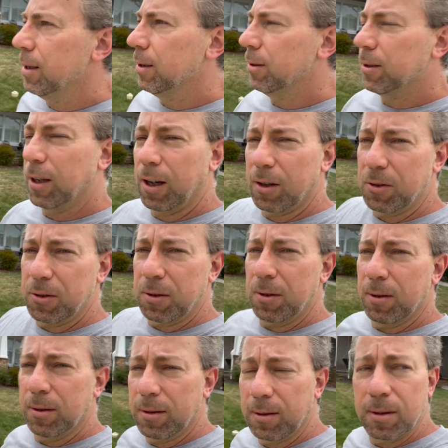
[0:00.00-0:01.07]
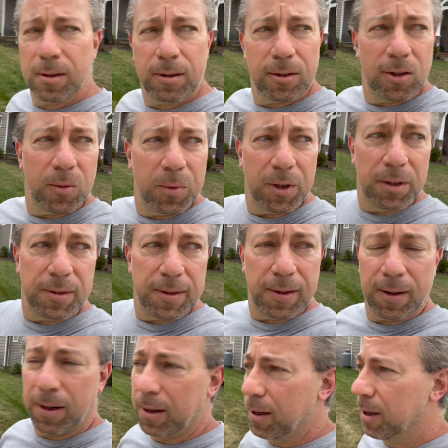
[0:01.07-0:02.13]
Looks like it's a little bit
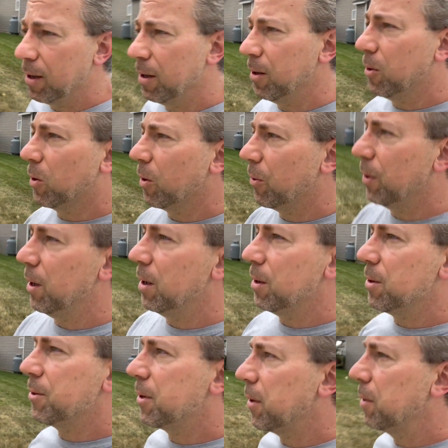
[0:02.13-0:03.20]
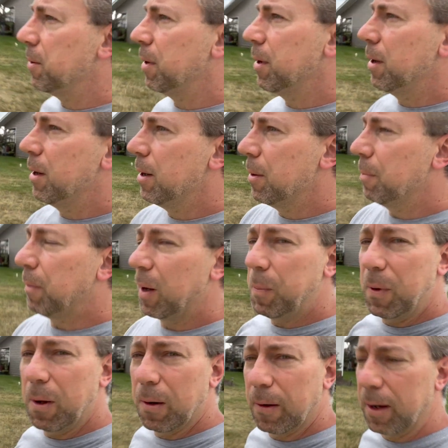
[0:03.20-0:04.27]
north of here, so might
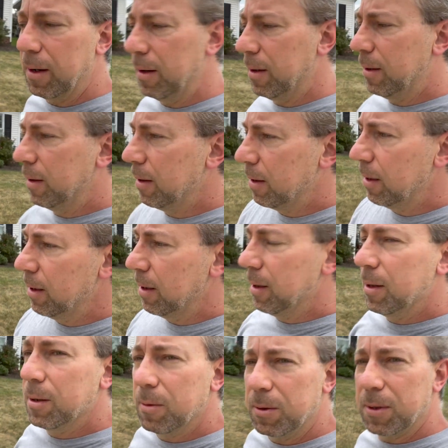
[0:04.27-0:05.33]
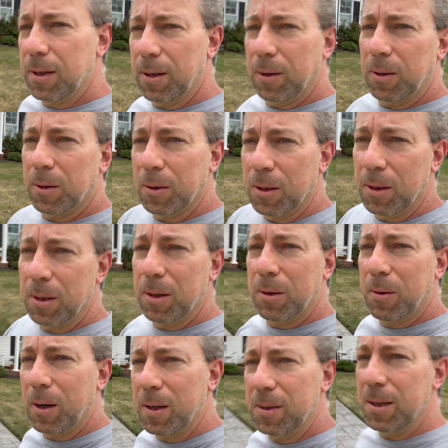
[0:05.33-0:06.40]
be all right. It's getting a little
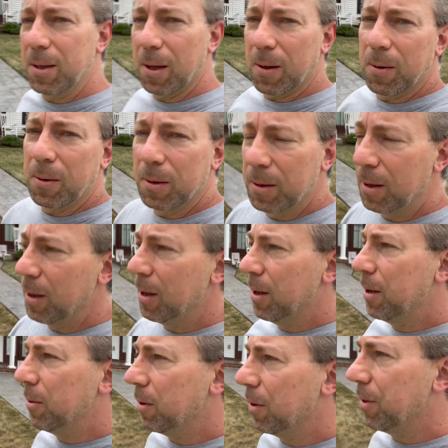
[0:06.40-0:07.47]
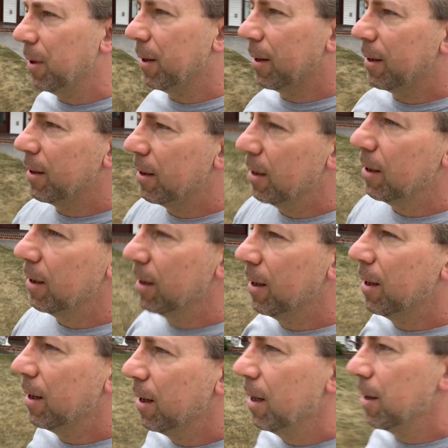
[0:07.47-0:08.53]
crazy though with the
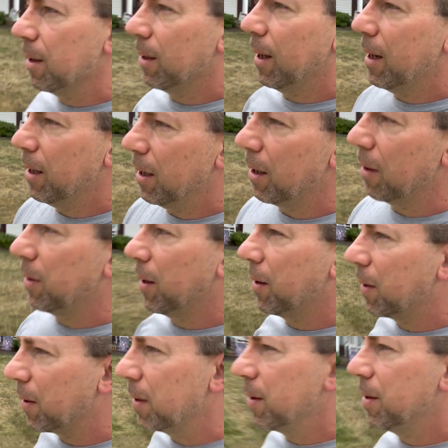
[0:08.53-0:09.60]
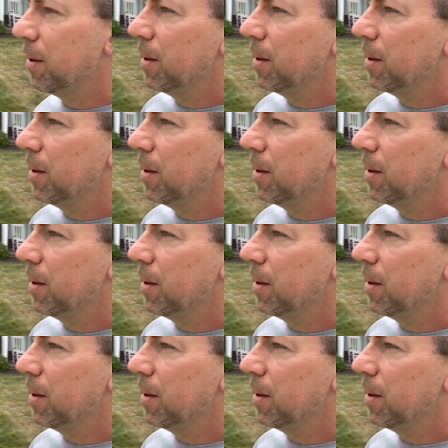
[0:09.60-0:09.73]
lightning and thunder.